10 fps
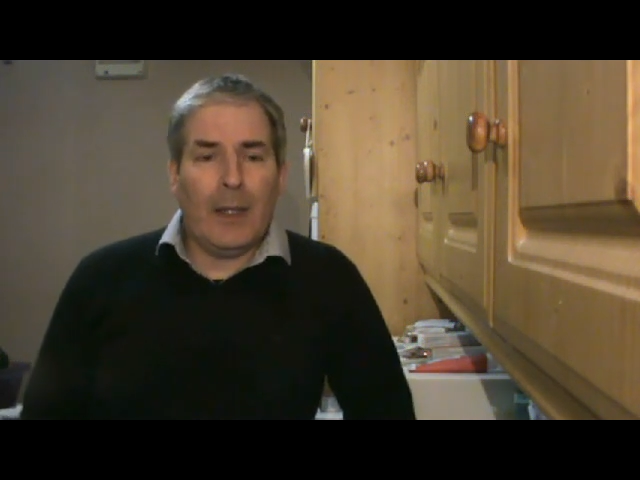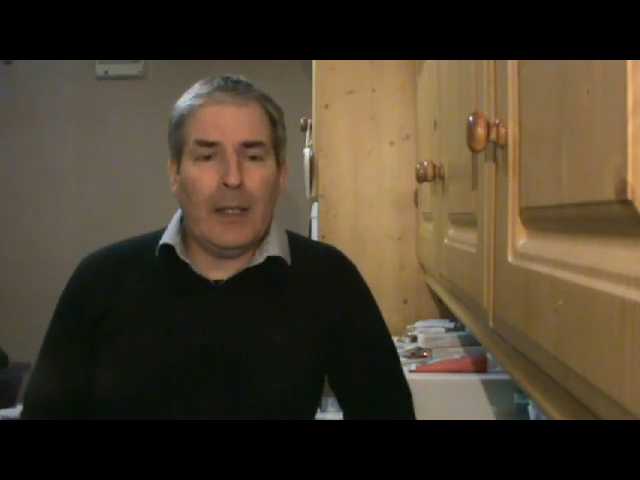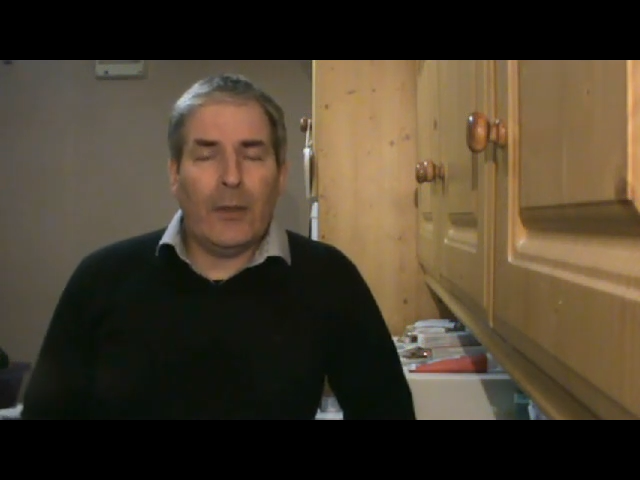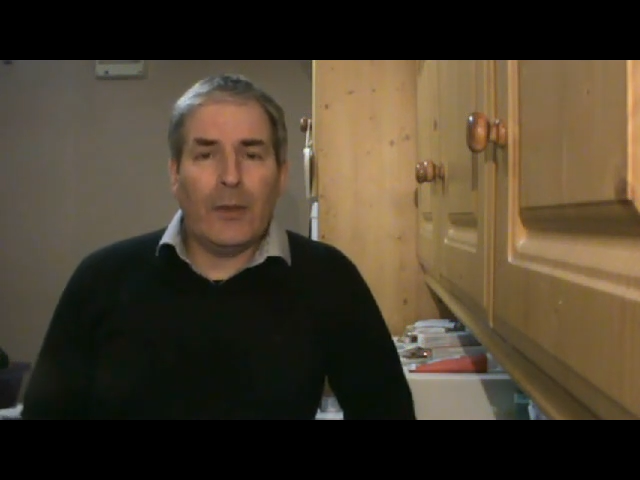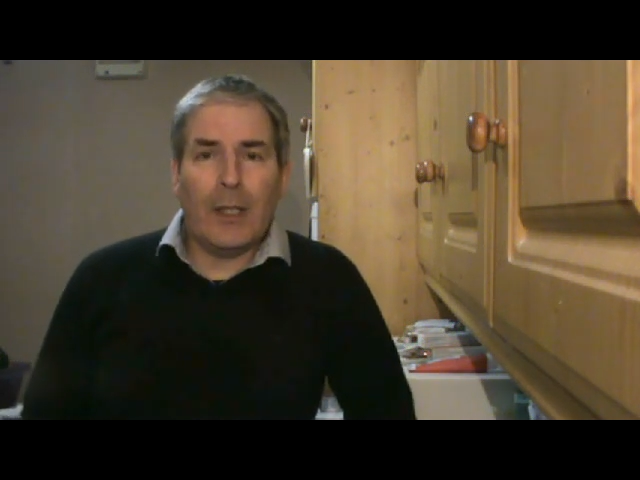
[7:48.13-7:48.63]
He
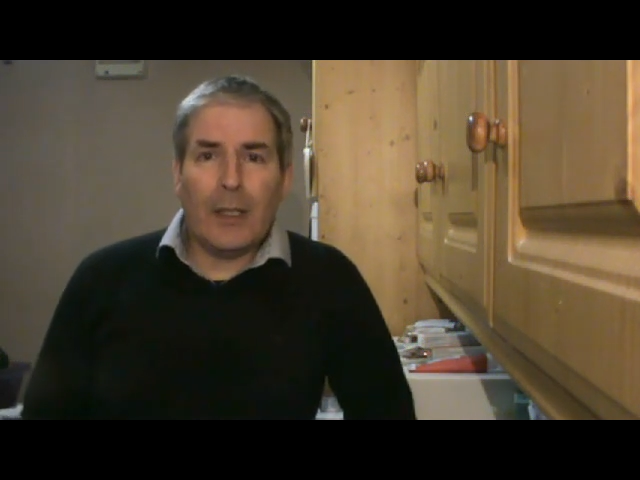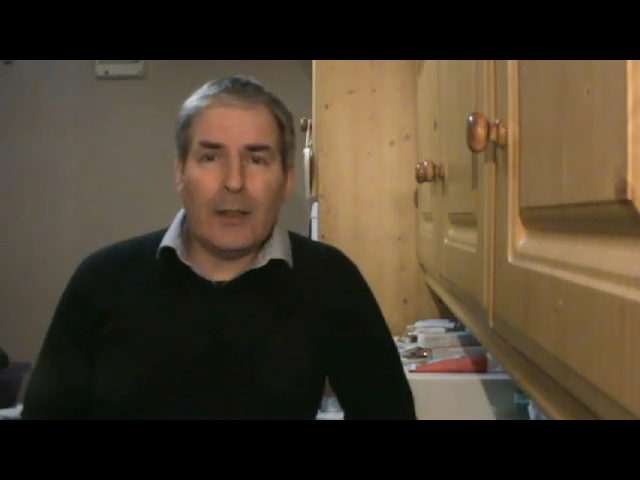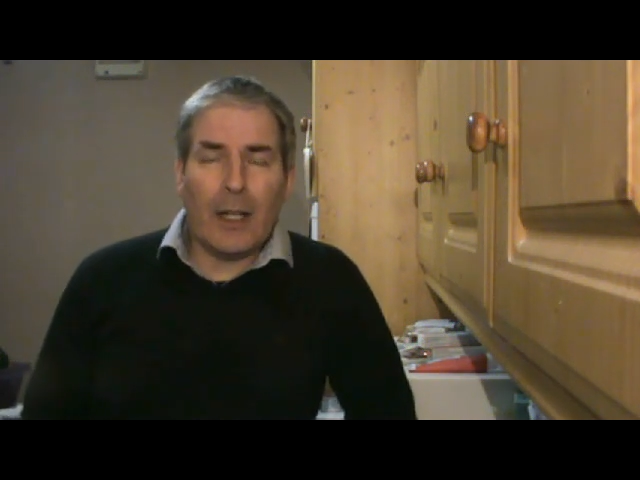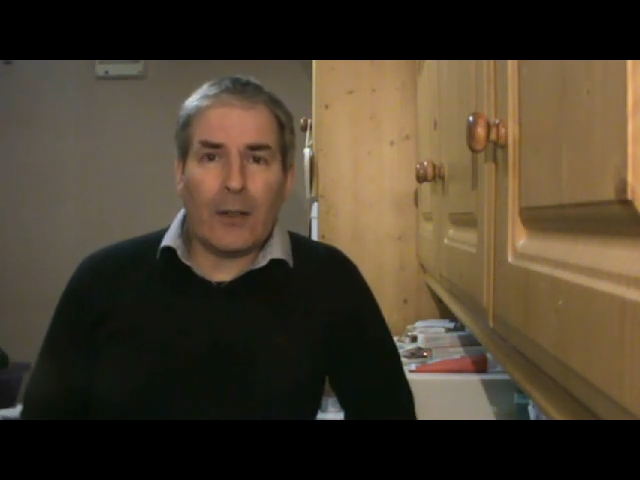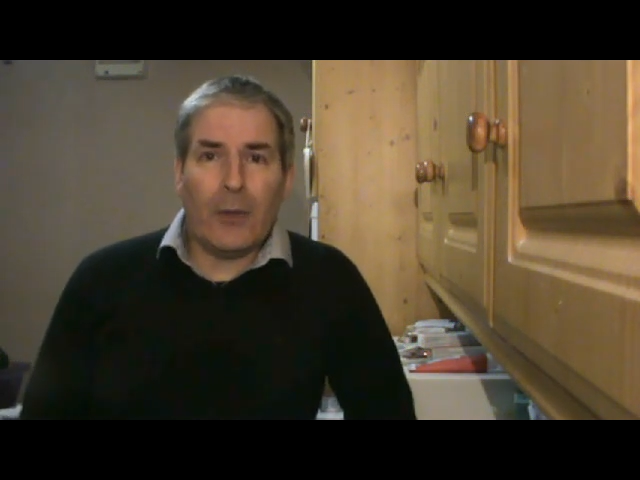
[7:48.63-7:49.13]
doesn't think
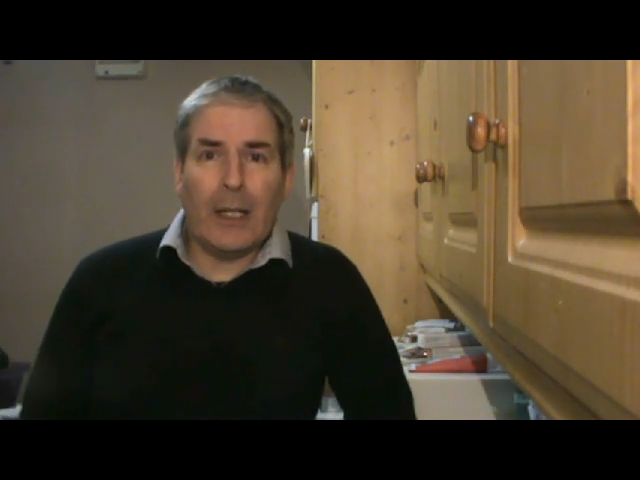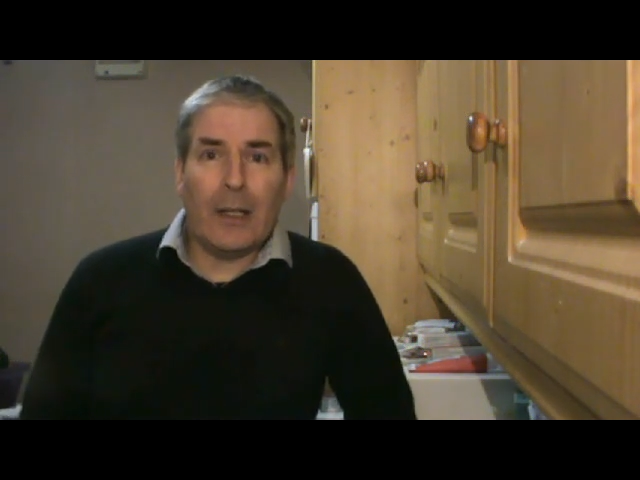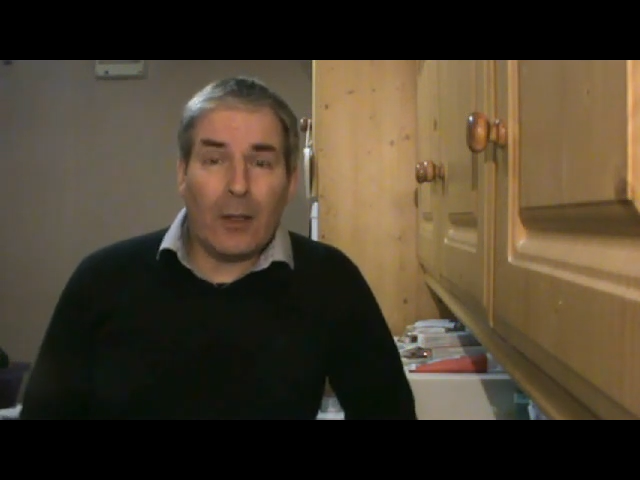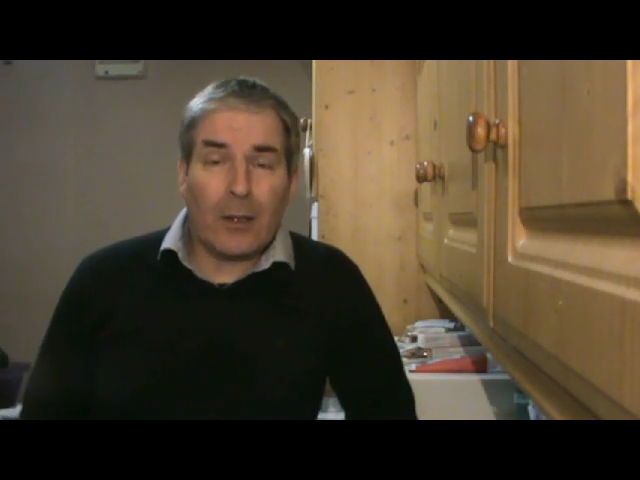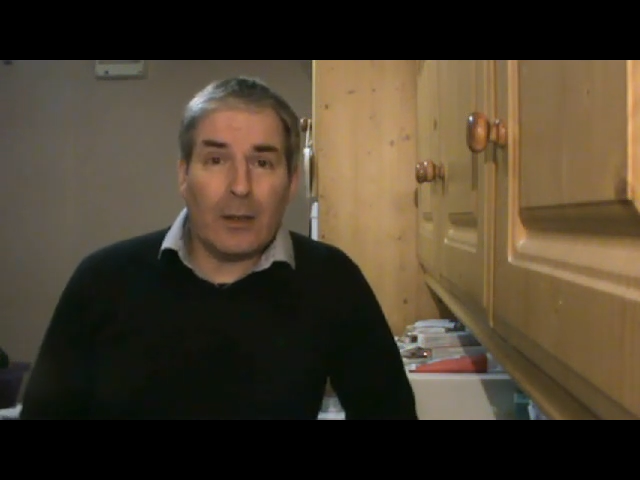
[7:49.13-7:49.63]
he's that
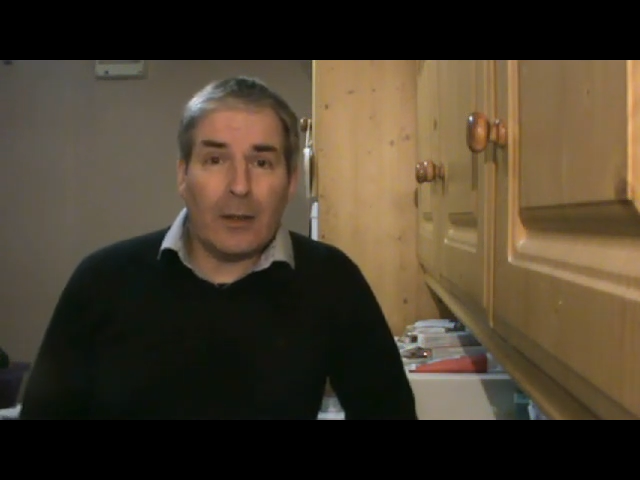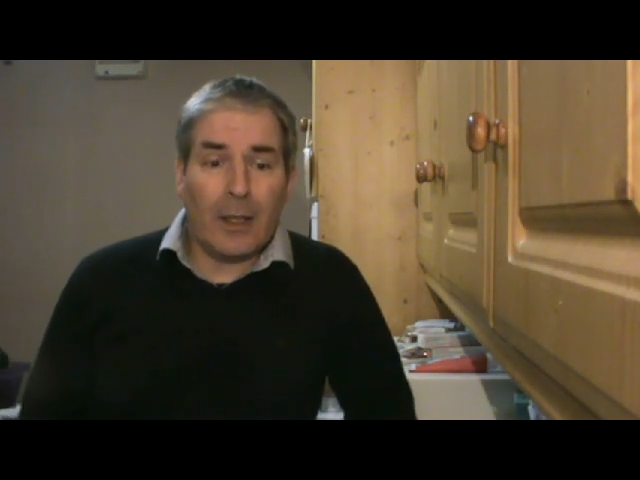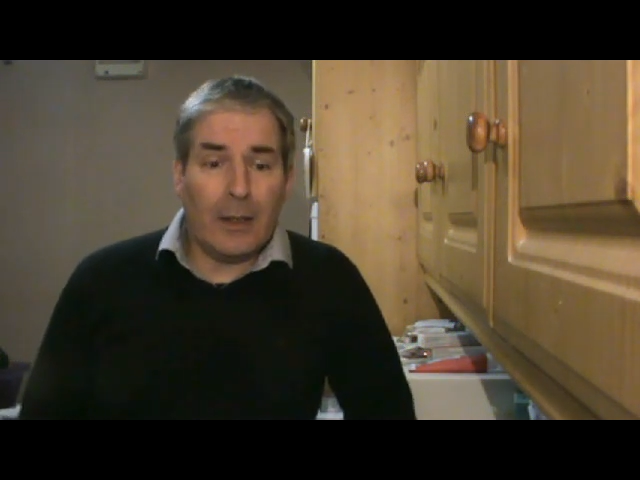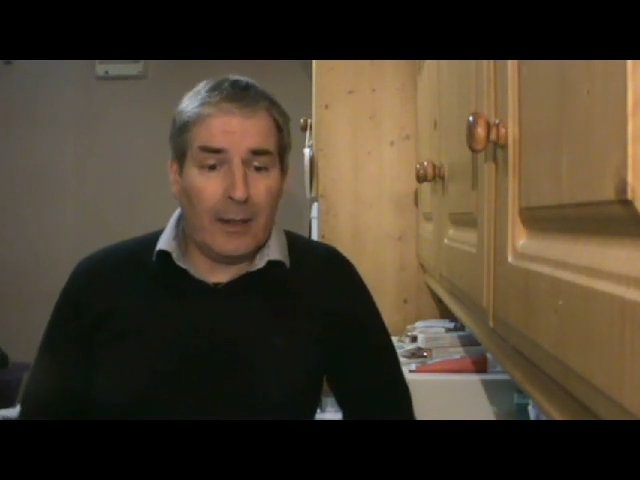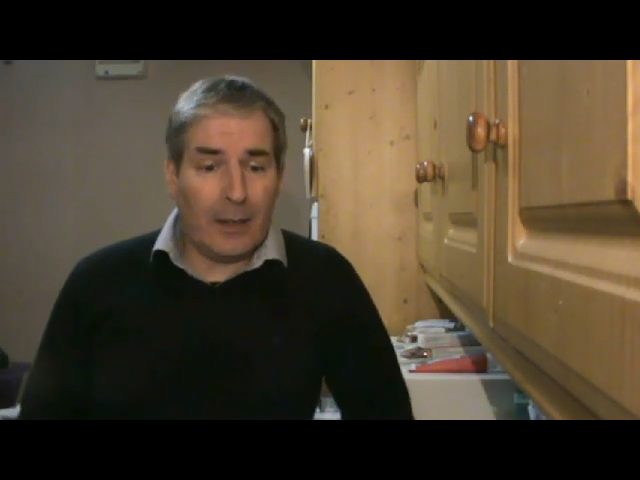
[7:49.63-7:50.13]
great looking,
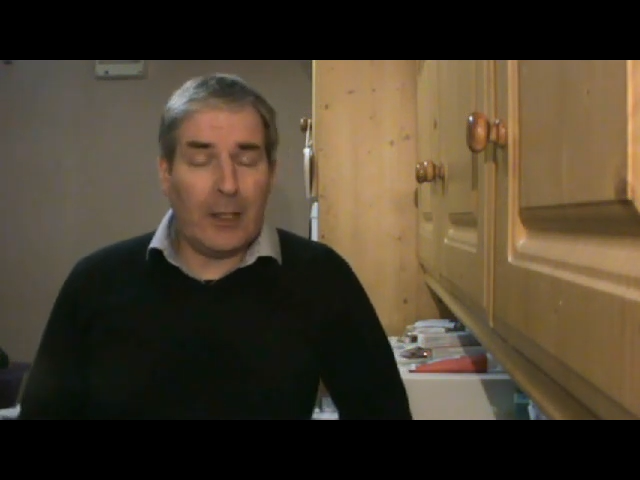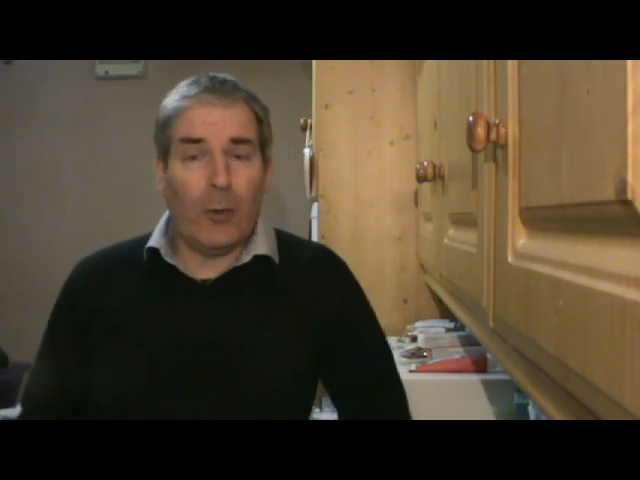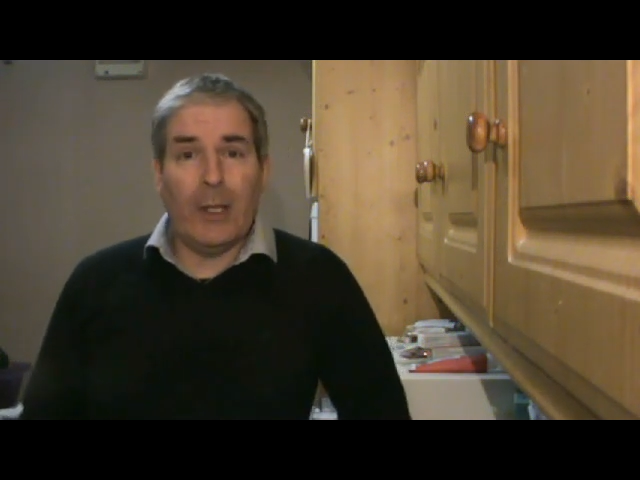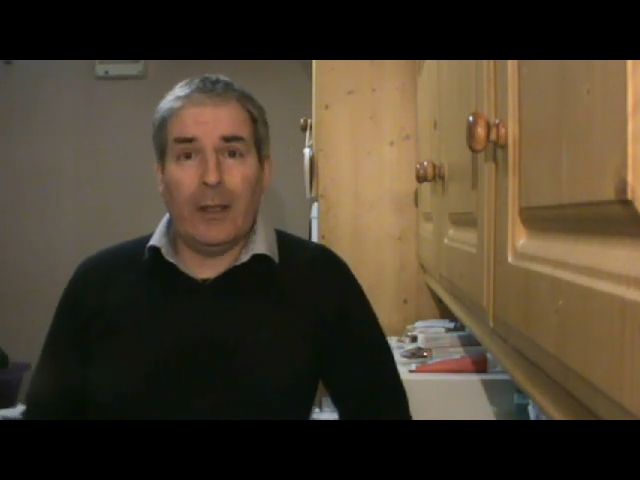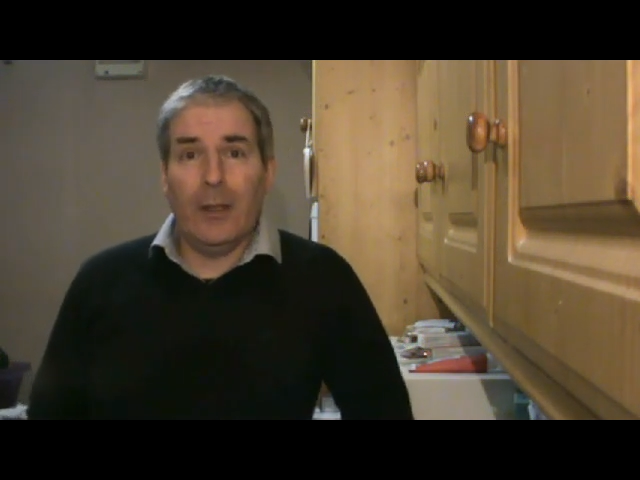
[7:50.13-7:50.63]
and he's actually
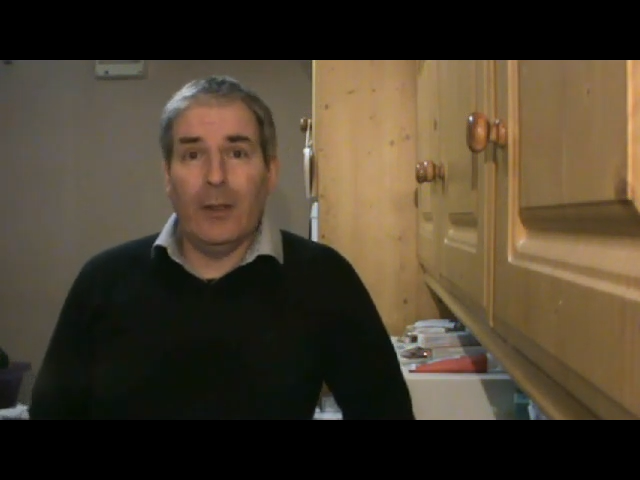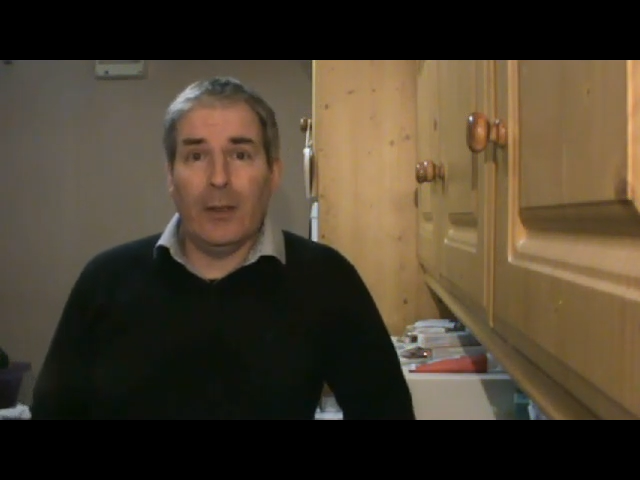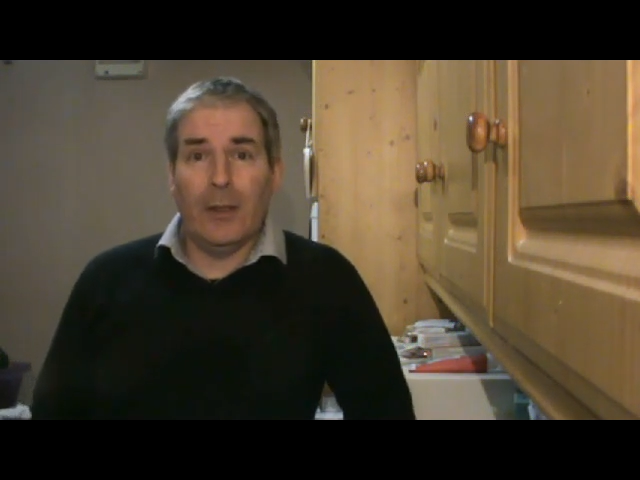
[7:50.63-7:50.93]
quite cute.